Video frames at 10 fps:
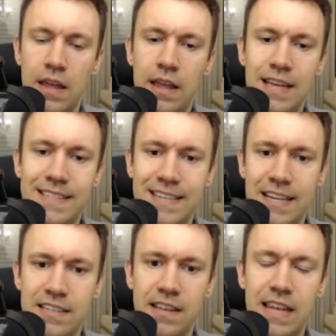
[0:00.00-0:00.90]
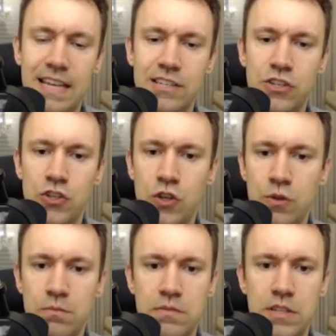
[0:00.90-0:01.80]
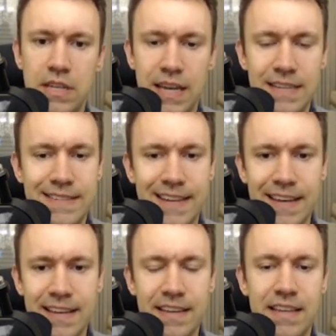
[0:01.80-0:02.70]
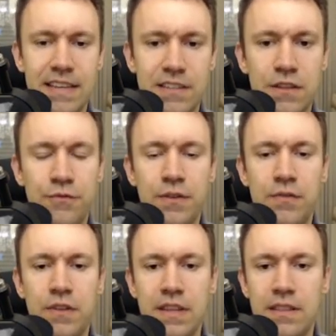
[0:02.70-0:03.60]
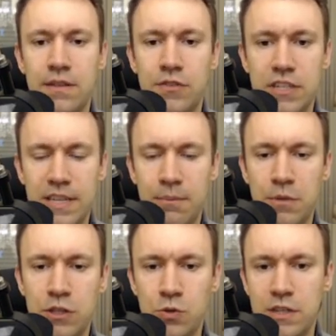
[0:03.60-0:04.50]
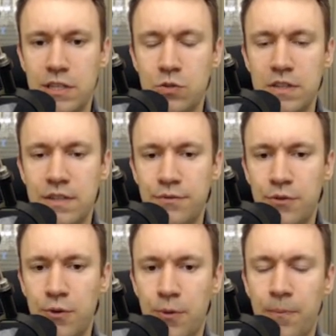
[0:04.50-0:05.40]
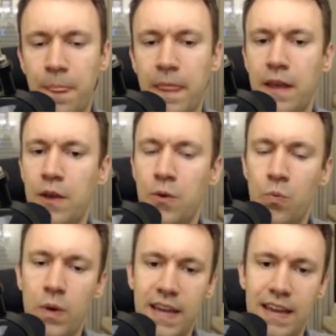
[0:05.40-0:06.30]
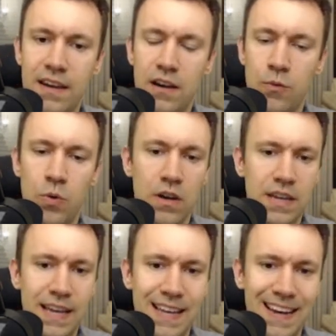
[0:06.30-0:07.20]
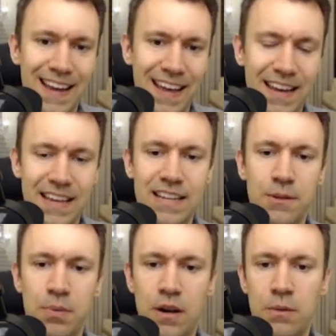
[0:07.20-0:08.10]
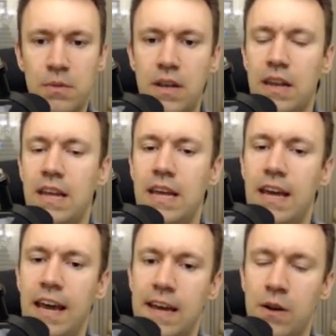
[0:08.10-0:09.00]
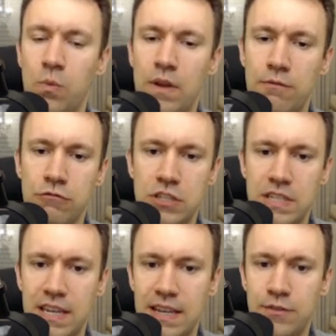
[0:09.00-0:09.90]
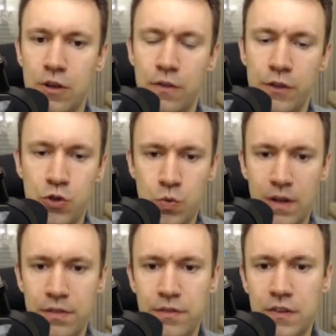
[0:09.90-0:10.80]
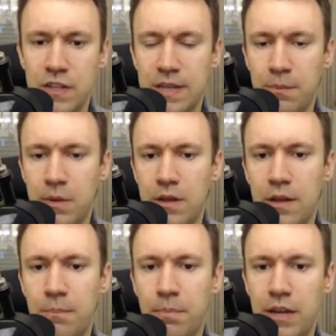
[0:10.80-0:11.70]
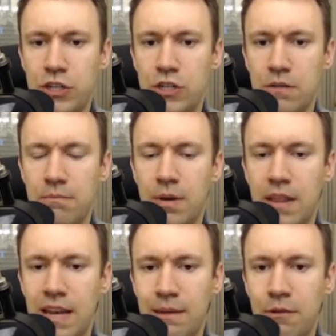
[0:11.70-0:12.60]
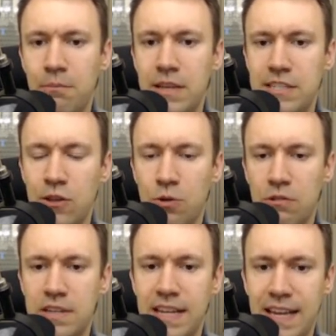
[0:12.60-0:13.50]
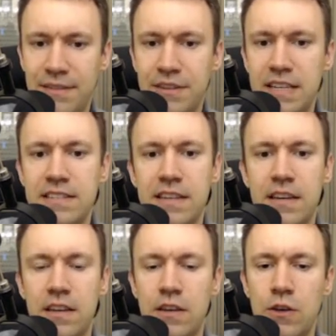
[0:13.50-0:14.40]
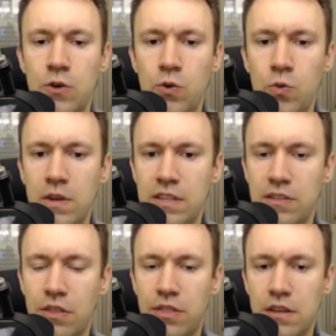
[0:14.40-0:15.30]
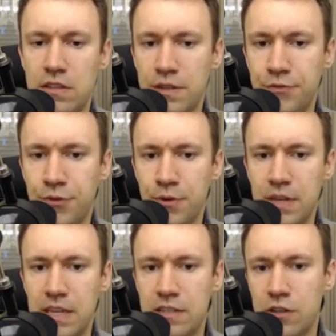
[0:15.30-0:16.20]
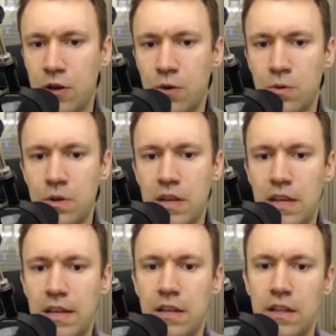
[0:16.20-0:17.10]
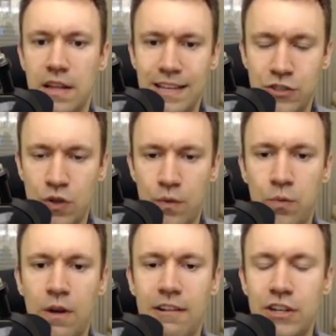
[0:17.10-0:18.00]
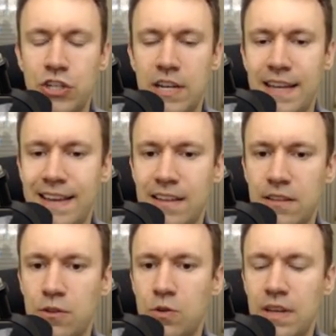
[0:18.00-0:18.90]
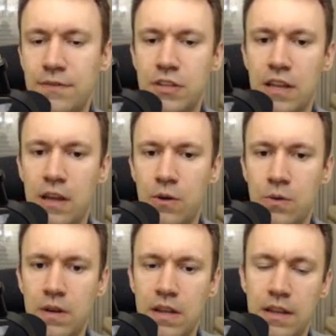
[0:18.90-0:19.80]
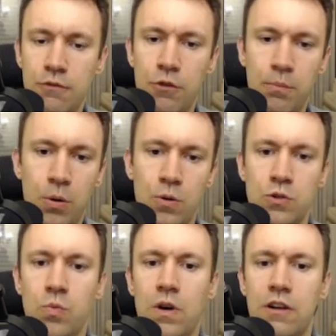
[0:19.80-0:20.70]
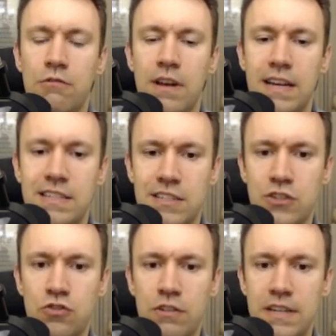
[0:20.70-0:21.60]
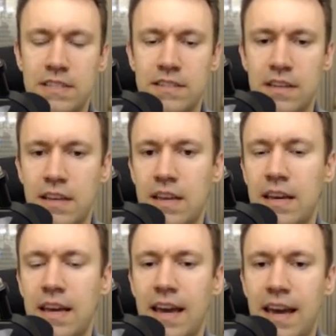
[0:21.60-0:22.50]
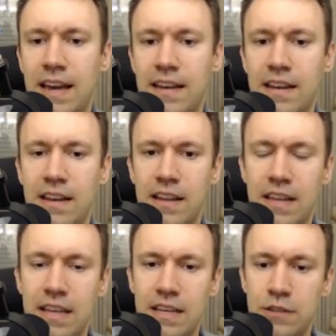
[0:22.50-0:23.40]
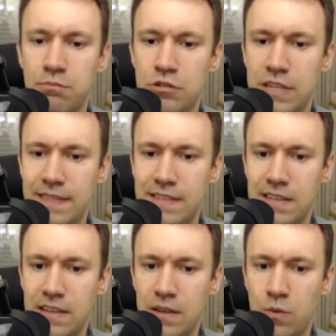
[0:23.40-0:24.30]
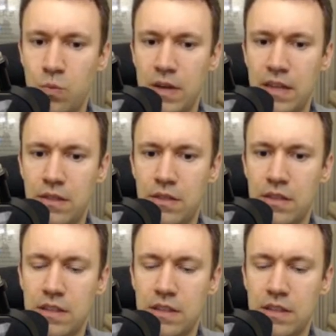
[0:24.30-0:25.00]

It says, let's assume today's date is the 15th of December 2024. We are working in an A&E department, and we've received on the 12th of December a patient by the name of Miss Laura Davies, who is 34 years old, a software engineer who lives alone, reports work-related stress, and is presenting with